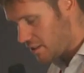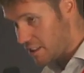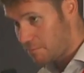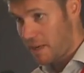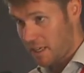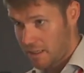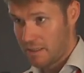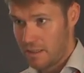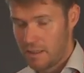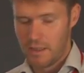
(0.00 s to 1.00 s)
this PIC,
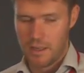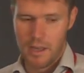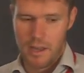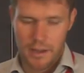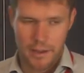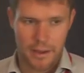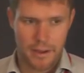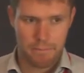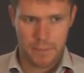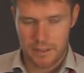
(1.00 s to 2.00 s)

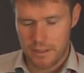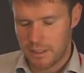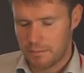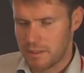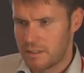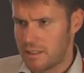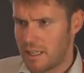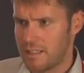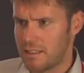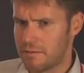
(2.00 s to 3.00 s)
participant
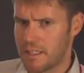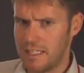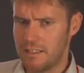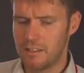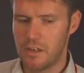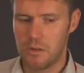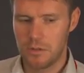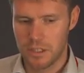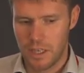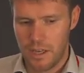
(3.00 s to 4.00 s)
identification
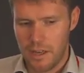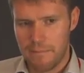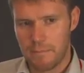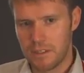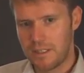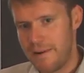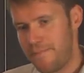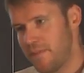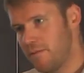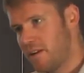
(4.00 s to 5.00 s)
code. But
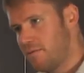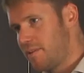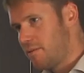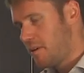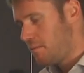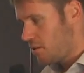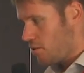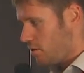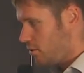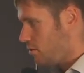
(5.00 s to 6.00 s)
then when we
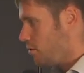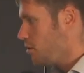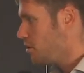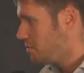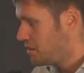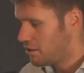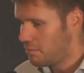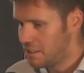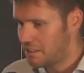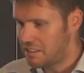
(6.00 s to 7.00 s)
talked to the European
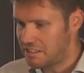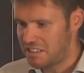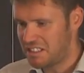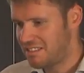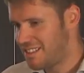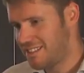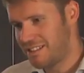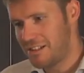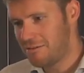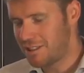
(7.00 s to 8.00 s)
Commission, they said, yeah,
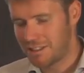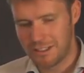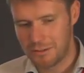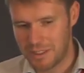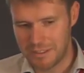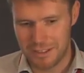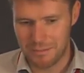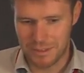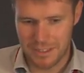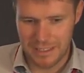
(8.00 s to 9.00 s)
no, it's not
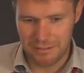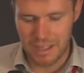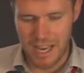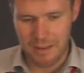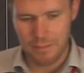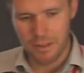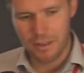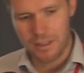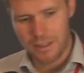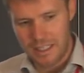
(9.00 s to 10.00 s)
100%
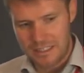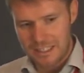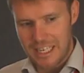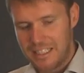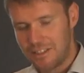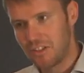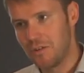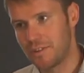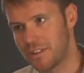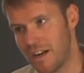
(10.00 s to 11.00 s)
reliable. It changes
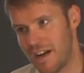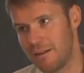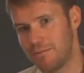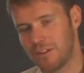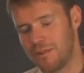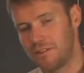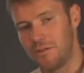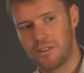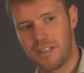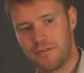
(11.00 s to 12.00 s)
over time. Some
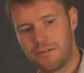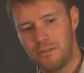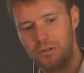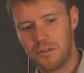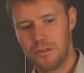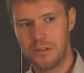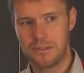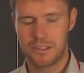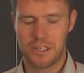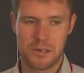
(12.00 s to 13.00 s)
institutions have 2,
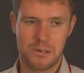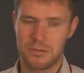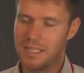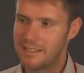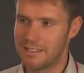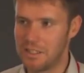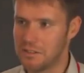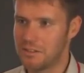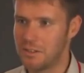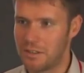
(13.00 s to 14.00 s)
so that's
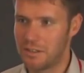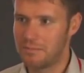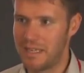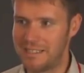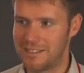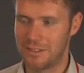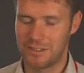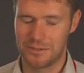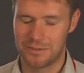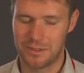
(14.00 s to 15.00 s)
not our main
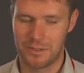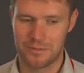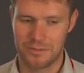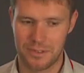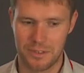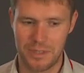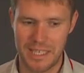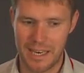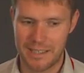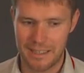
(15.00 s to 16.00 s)
source of
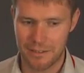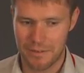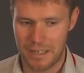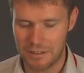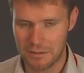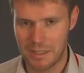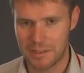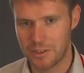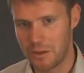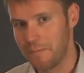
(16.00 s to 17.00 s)
unique identifier as well.
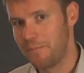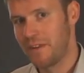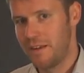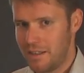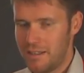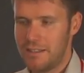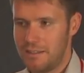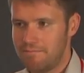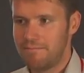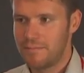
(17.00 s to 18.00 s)
So
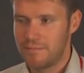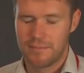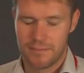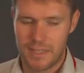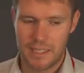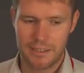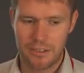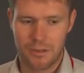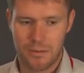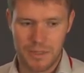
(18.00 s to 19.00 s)
then
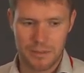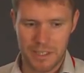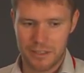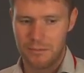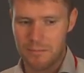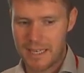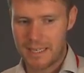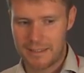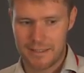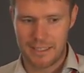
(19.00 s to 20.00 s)
we come
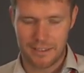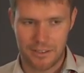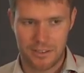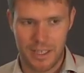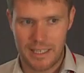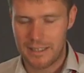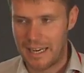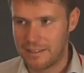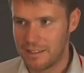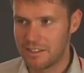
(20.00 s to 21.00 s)
back at
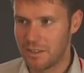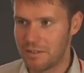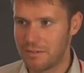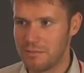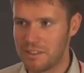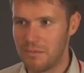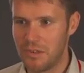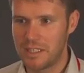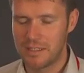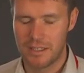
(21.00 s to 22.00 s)
Andy's story from this
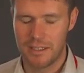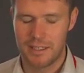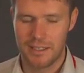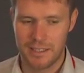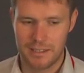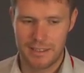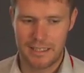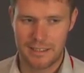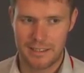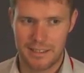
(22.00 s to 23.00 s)
morning,
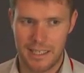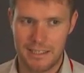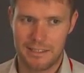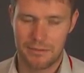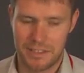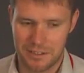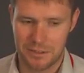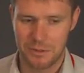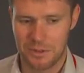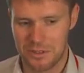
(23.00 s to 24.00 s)
standardization of
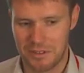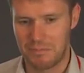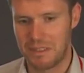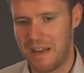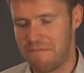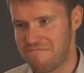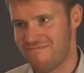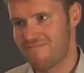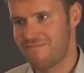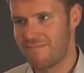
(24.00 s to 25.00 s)
institutions. But
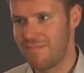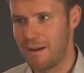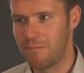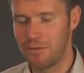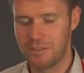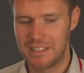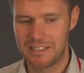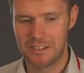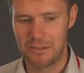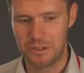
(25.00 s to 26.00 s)
I don't see
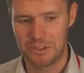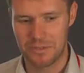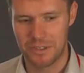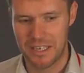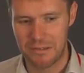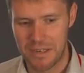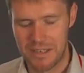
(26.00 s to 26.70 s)
the solution for now.